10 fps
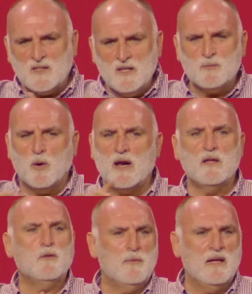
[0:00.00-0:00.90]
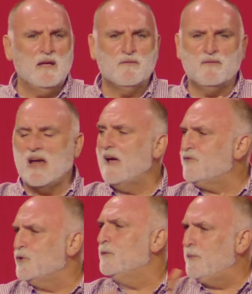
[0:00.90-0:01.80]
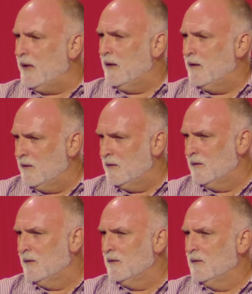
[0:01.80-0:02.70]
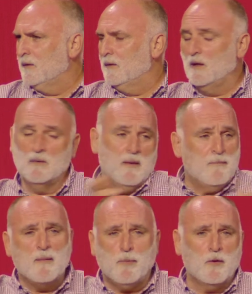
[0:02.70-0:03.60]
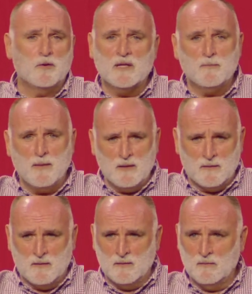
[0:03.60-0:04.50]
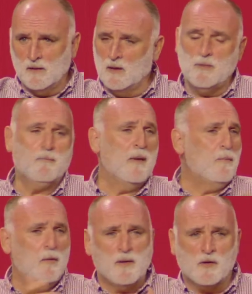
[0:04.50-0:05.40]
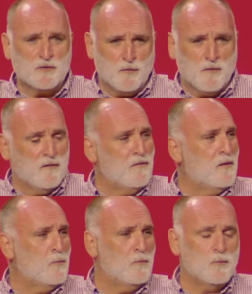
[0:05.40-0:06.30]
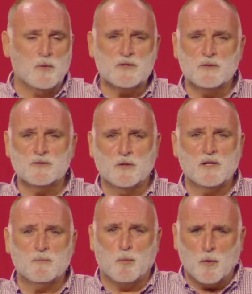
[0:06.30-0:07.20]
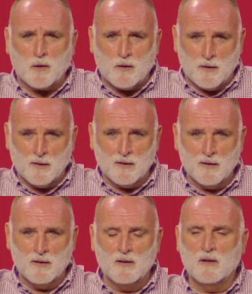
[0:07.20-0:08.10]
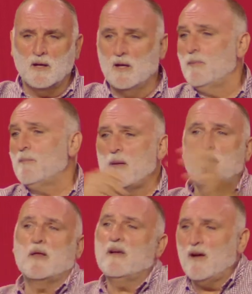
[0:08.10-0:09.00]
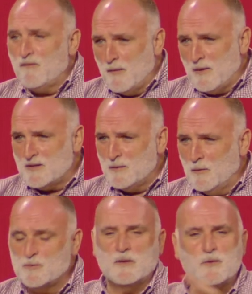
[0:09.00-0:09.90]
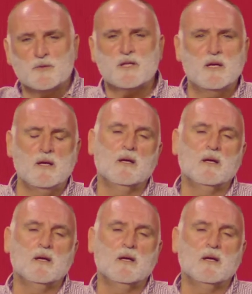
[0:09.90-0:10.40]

is what I do believe life should be. It'll be people don't eat meat. It'll be people because for different reasons don't eat pork. It'll be people that love the vegetables. But you see,